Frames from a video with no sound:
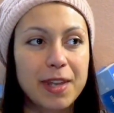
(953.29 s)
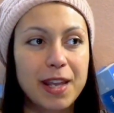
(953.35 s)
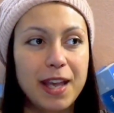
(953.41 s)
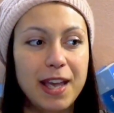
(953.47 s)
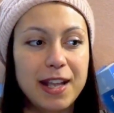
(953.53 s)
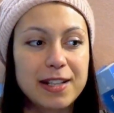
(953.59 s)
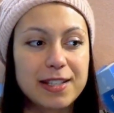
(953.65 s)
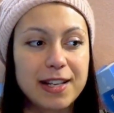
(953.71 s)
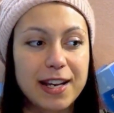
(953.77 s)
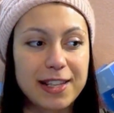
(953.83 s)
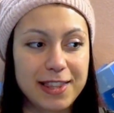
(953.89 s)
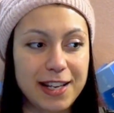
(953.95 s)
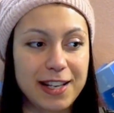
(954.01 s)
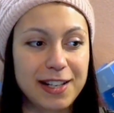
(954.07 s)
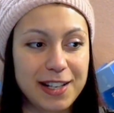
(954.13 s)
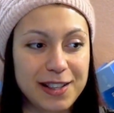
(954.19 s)
And I
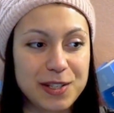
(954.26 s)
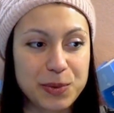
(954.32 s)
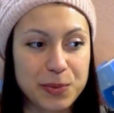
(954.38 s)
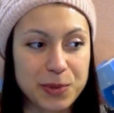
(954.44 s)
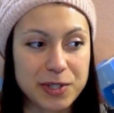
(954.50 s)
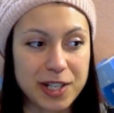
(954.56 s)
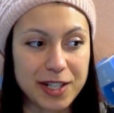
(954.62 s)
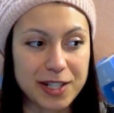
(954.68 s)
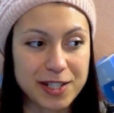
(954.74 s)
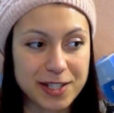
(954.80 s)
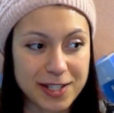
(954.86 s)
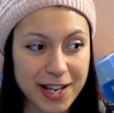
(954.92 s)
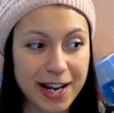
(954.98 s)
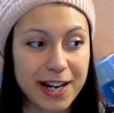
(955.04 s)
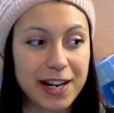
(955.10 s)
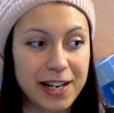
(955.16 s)
think that this was
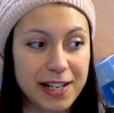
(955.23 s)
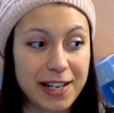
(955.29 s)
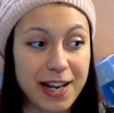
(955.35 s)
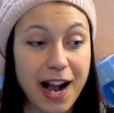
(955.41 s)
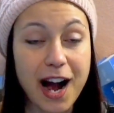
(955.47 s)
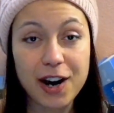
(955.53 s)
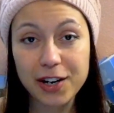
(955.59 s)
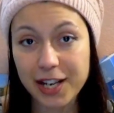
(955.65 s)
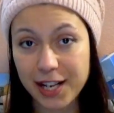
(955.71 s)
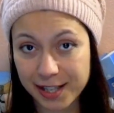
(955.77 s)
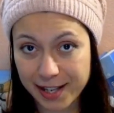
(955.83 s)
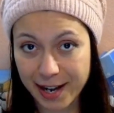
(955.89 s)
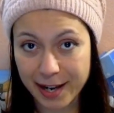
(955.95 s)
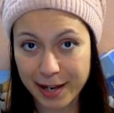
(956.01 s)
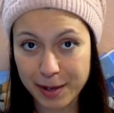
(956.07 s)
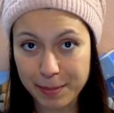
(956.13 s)
exactly the
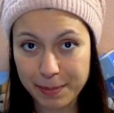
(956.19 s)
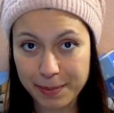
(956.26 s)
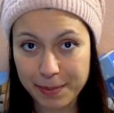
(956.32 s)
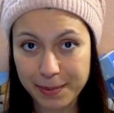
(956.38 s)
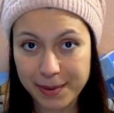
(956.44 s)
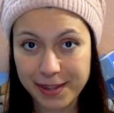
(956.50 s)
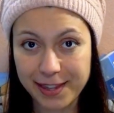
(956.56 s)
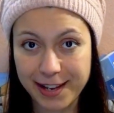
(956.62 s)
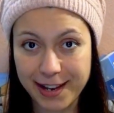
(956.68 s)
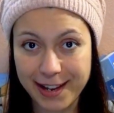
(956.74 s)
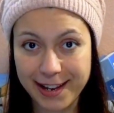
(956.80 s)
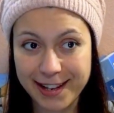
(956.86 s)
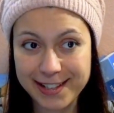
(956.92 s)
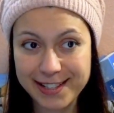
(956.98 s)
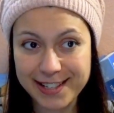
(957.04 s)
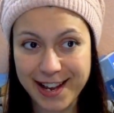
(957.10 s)
archetype
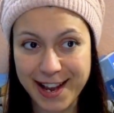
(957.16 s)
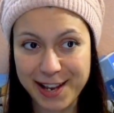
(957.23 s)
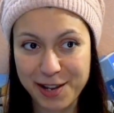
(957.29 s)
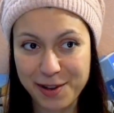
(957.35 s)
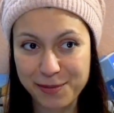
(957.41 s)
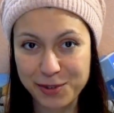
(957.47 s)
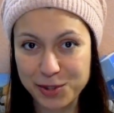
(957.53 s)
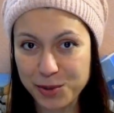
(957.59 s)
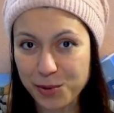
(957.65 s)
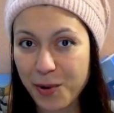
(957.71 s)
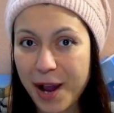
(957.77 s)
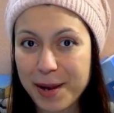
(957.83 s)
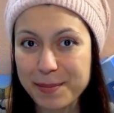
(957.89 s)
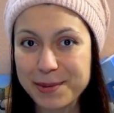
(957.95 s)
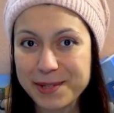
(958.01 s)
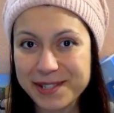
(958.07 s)
that I have
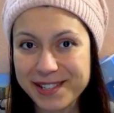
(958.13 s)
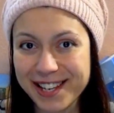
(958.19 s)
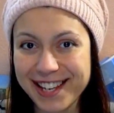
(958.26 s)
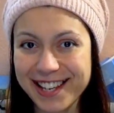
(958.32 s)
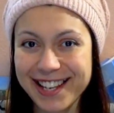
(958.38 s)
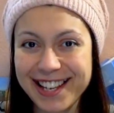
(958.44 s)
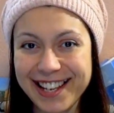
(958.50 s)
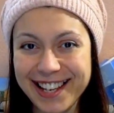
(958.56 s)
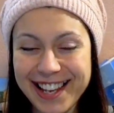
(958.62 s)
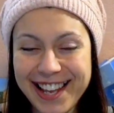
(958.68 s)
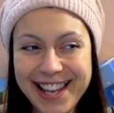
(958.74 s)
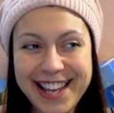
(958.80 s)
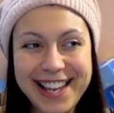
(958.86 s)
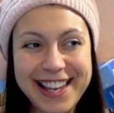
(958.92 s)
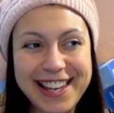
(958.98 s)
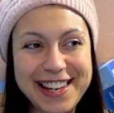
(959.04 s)
described
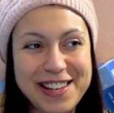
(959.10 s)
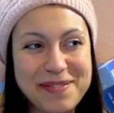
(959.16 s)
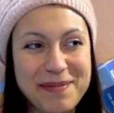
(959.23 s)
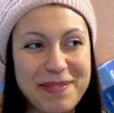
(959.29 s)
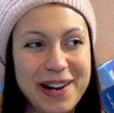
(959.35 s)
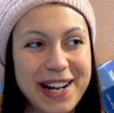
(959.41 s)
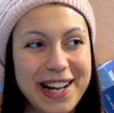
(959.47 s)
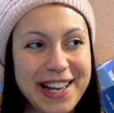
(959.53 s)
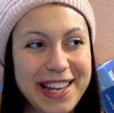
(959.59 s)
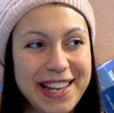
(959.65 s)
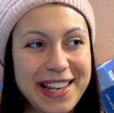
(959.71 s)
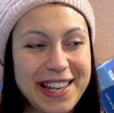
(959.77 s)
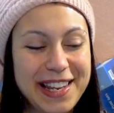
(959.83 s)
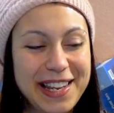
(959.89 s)
in my